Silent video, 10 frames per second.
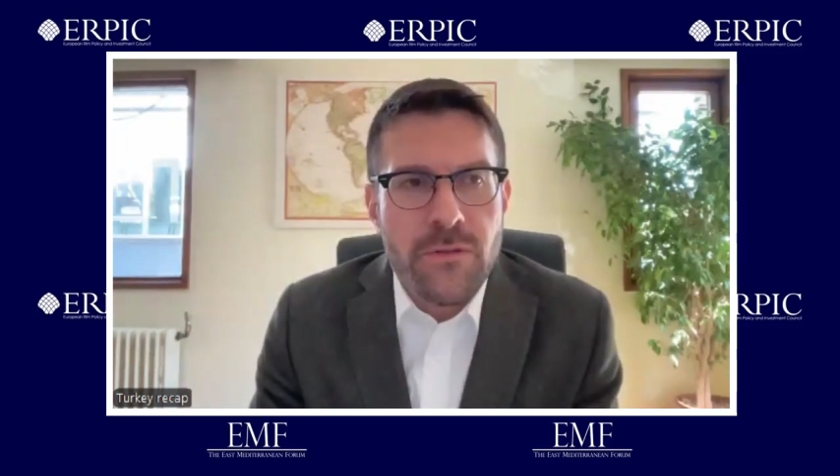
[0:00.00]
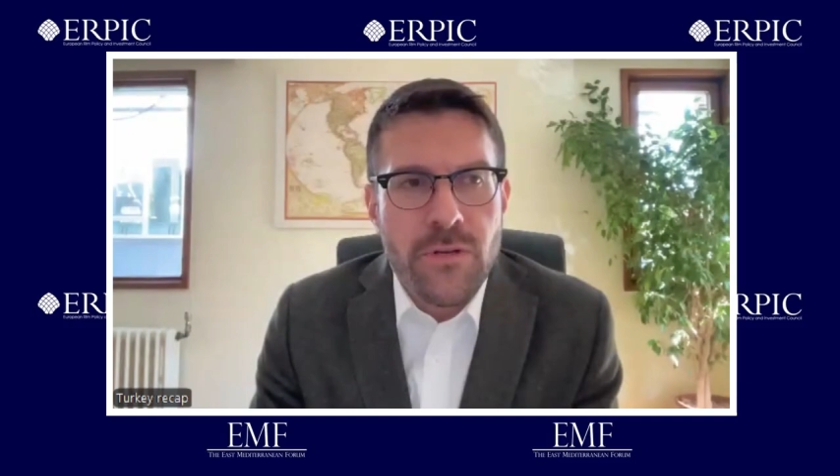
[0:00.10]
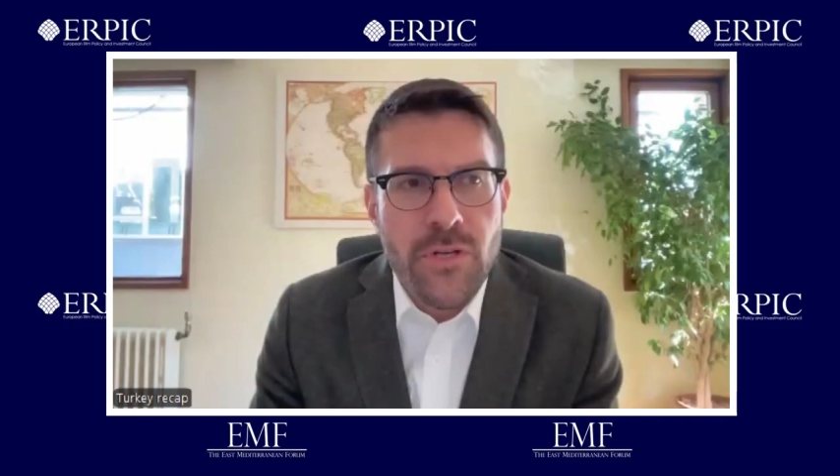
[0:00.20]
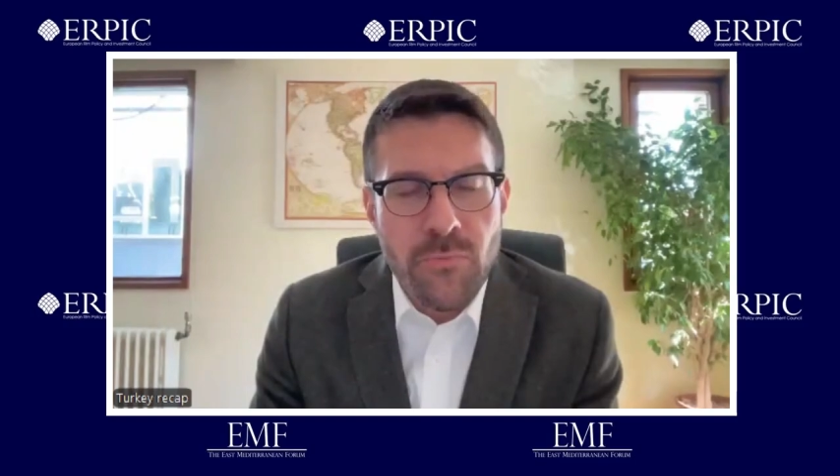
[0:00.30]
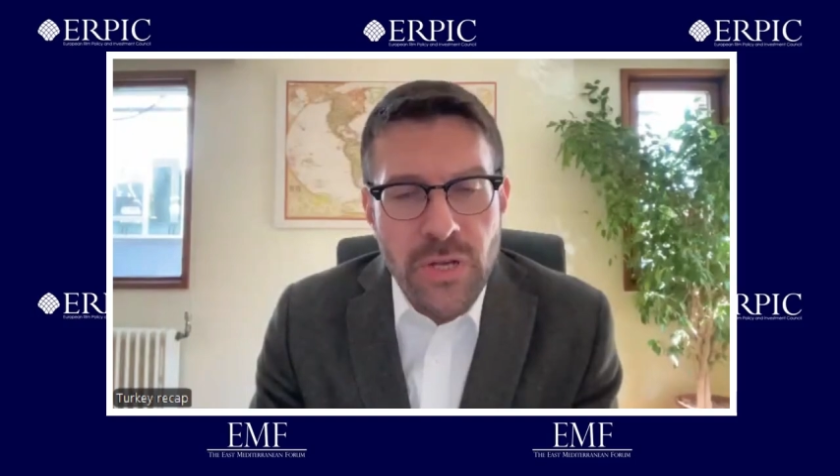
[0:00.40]

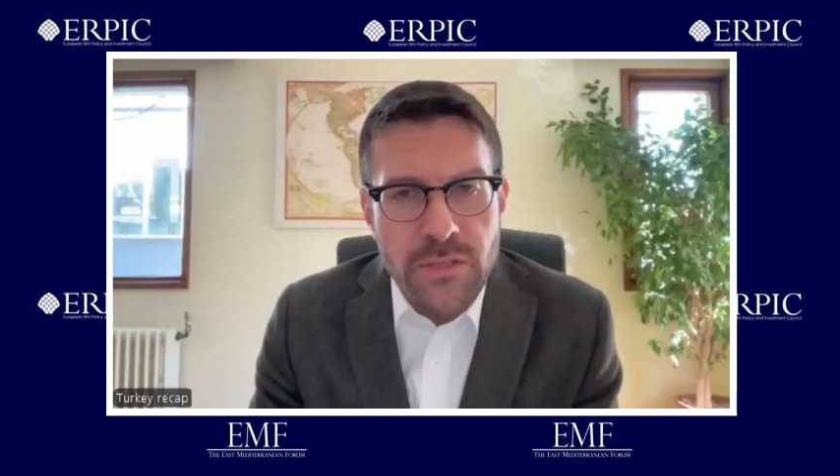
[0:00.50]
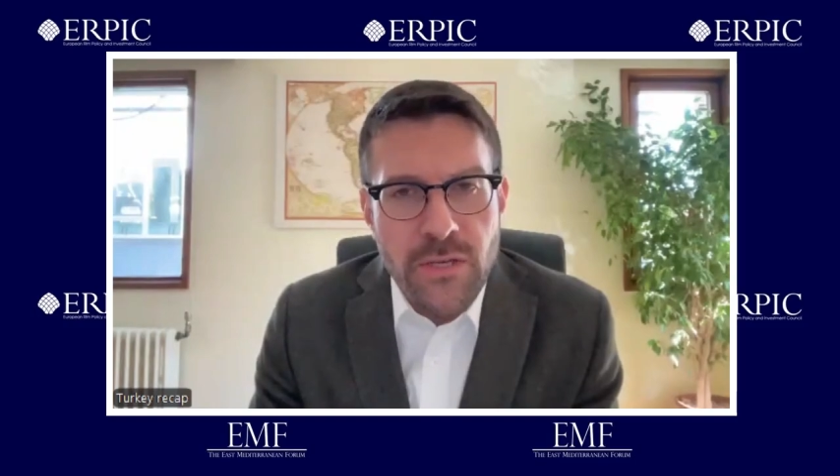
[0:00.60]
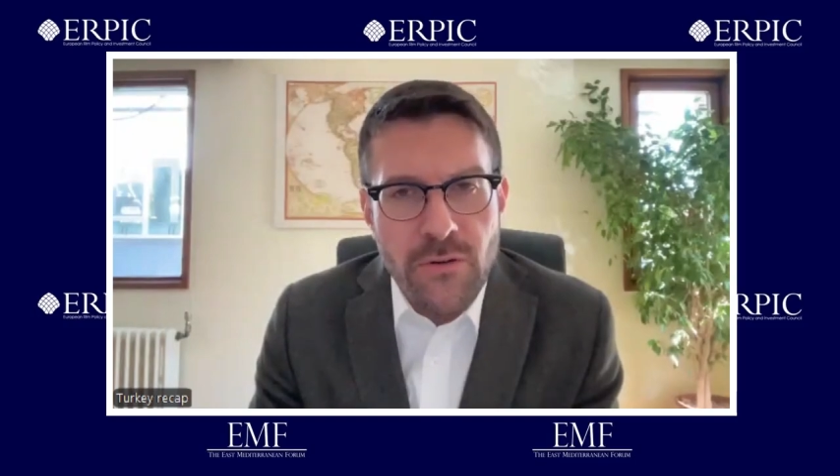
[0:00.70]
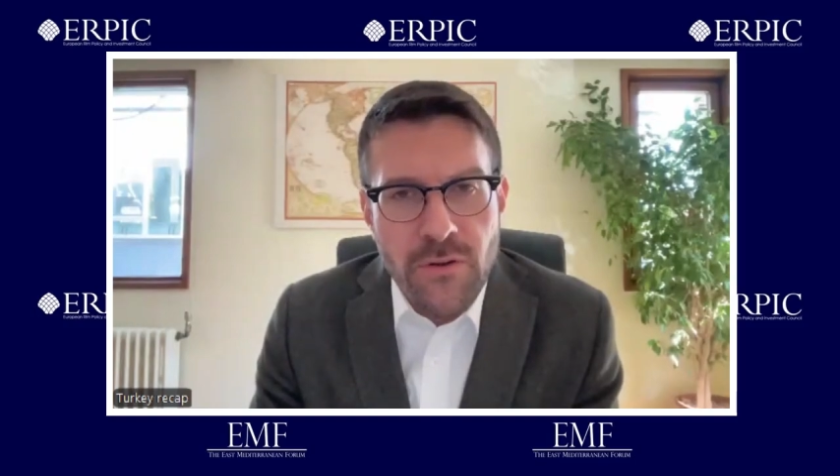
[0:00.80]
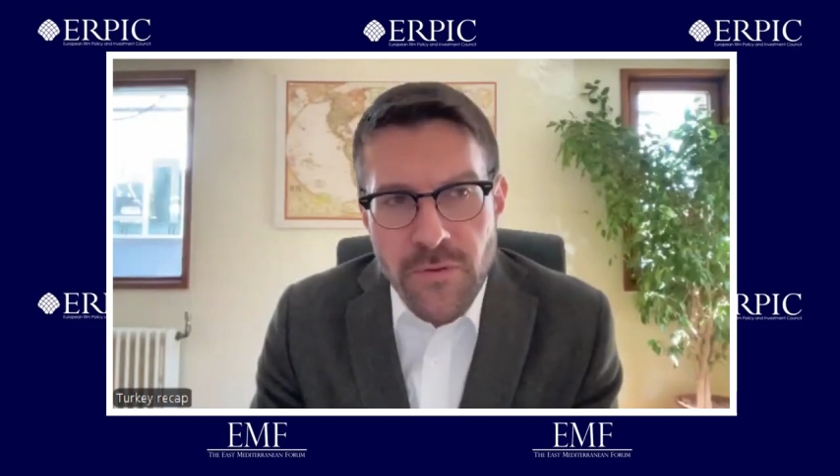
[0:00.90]
Turkish
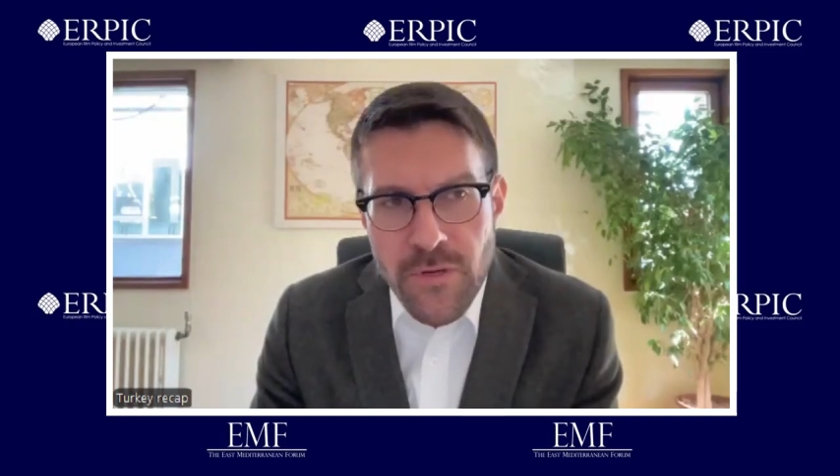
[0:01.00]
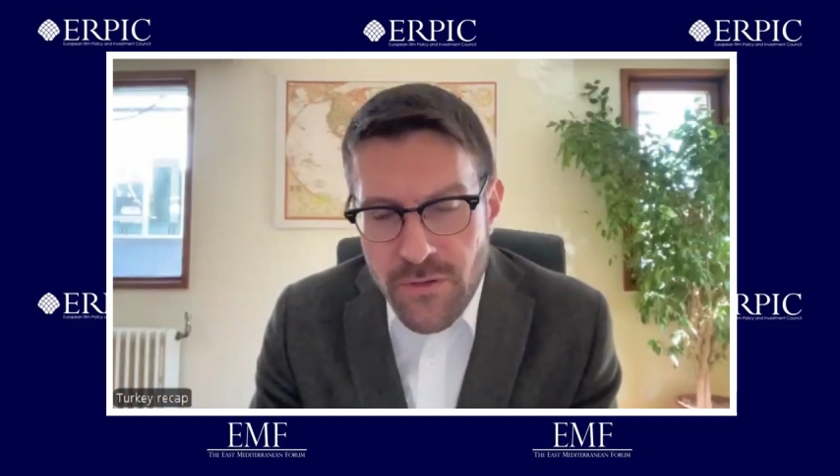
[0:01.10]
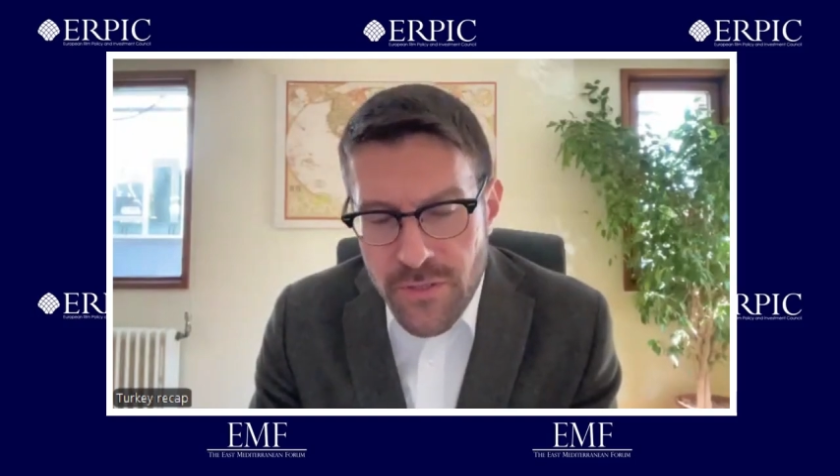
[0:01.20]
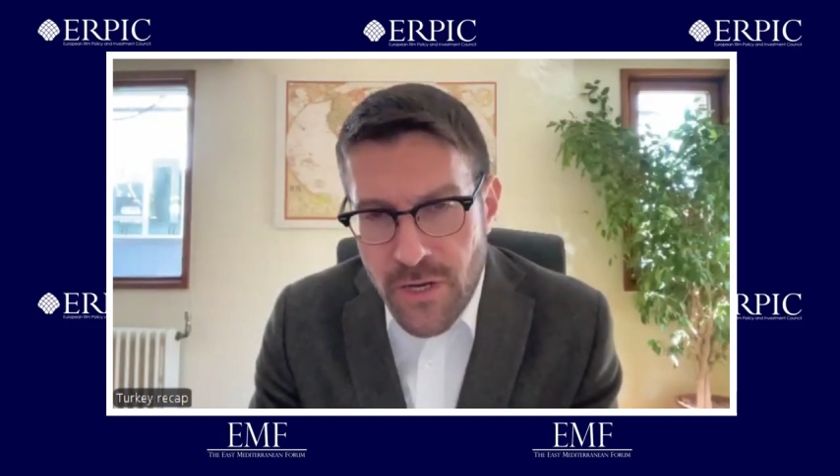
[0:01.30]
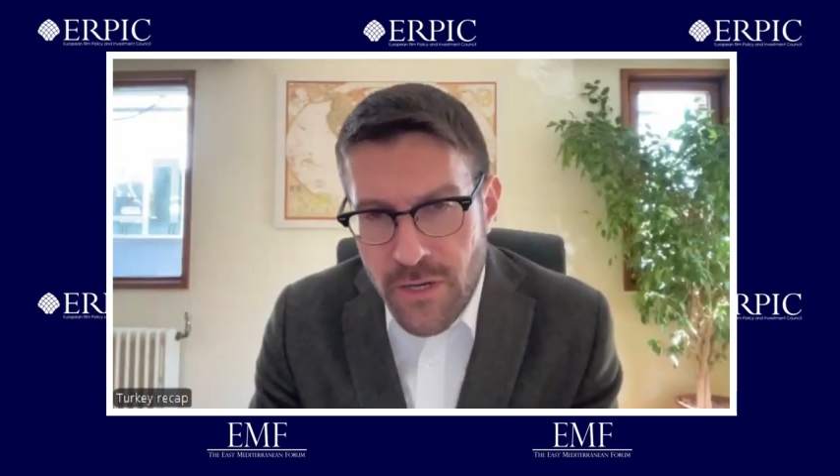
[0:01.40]
military
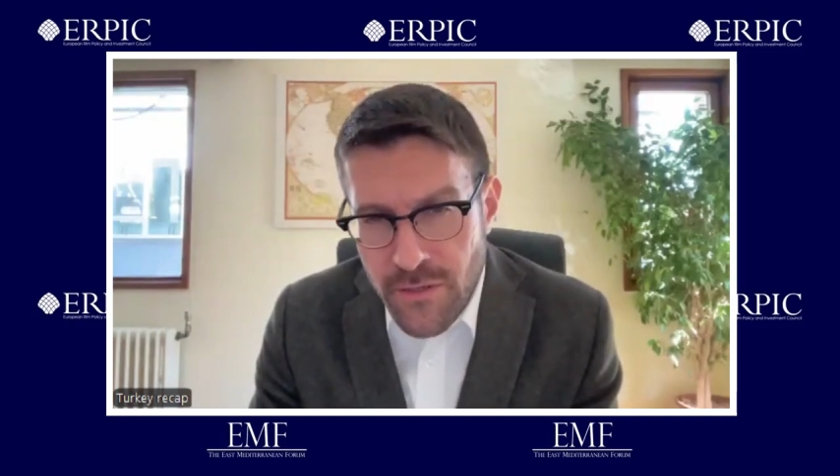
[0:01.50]
officials on the